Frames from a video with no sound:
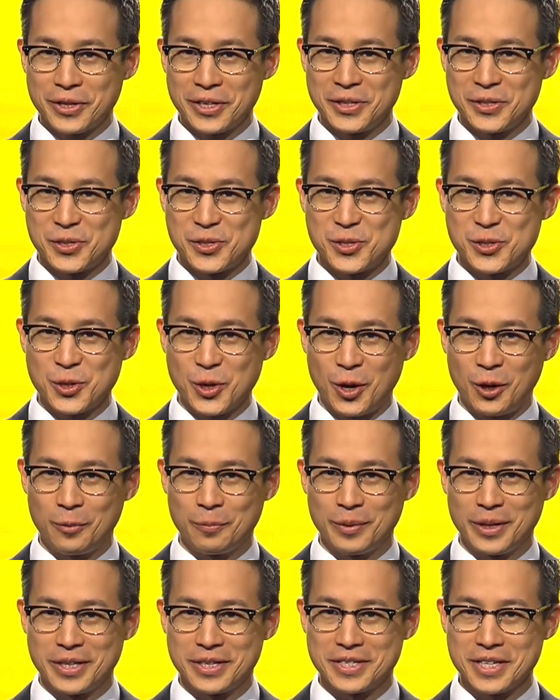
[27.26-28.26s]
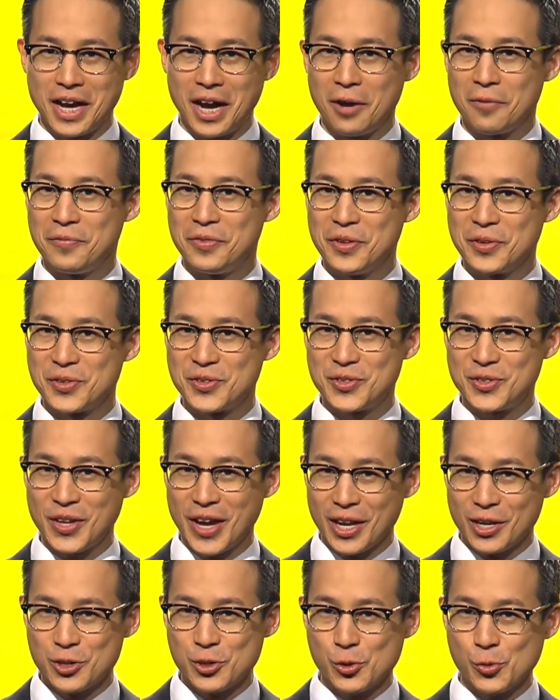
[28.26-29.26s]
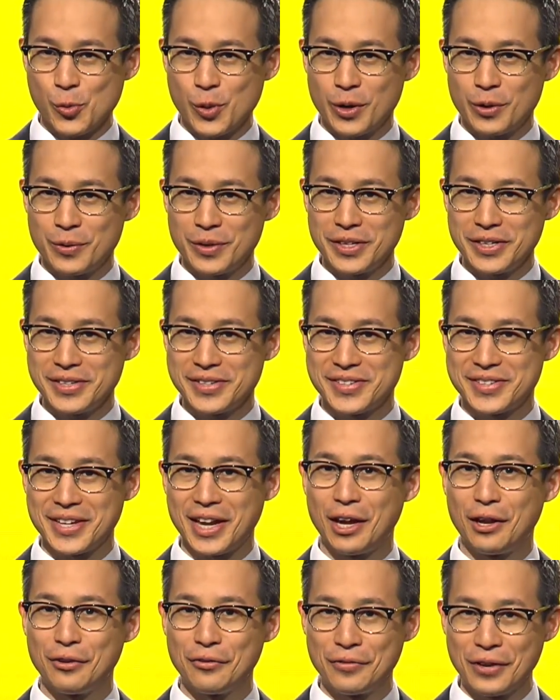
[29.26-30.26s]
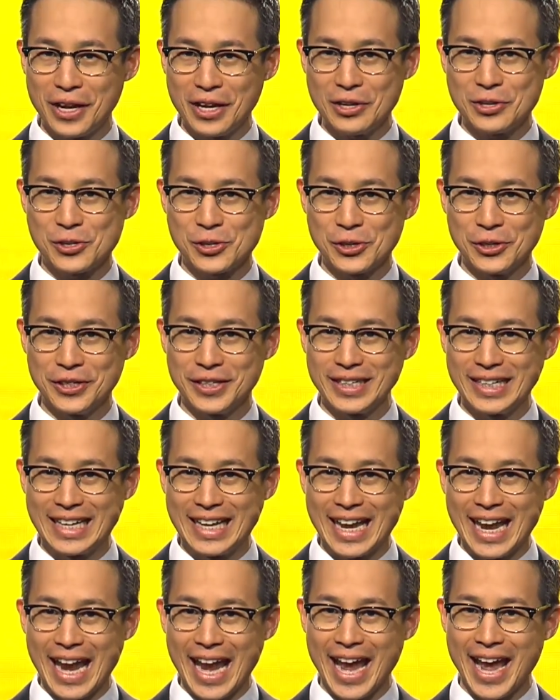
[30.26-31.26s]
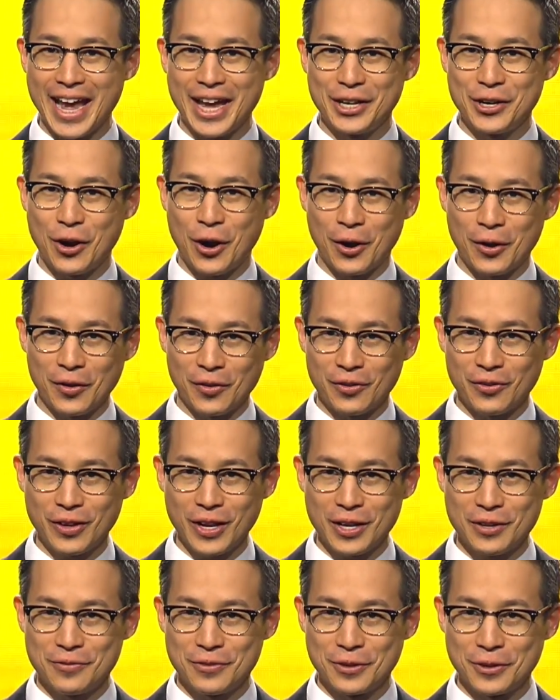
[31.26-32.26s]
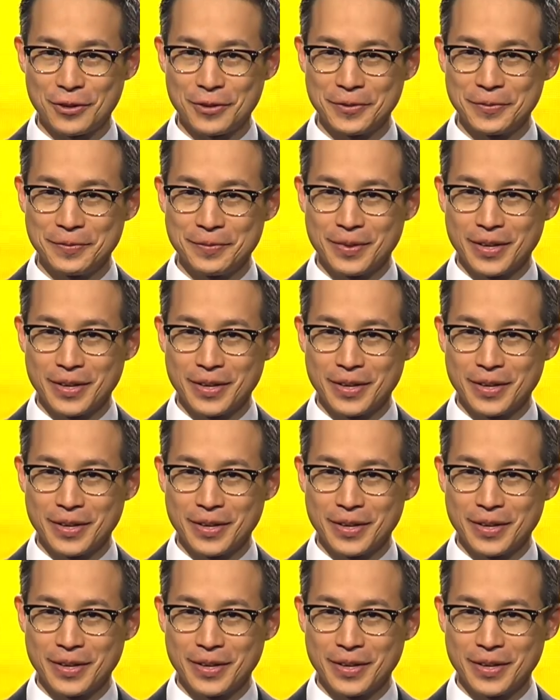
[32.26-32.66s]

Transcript: installment of the Sanctuary Salvation and Our Savior.